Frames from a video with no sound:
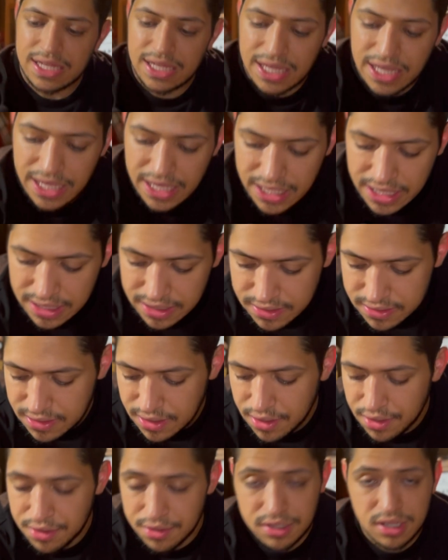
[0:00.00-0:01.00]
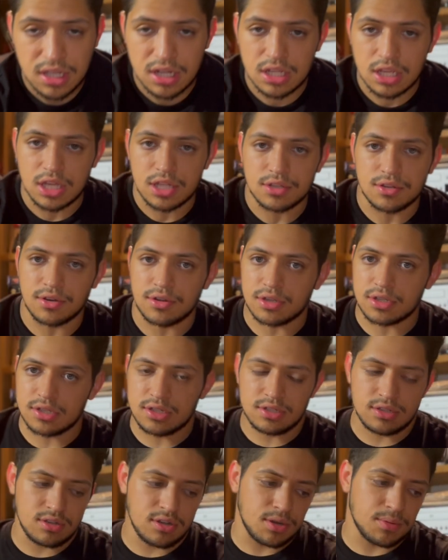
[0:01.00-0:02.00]
and they're gonna get dirty in
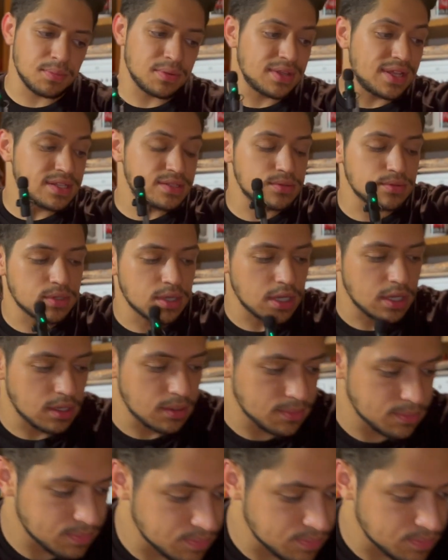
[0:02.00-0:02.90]
the yard, but that's okay.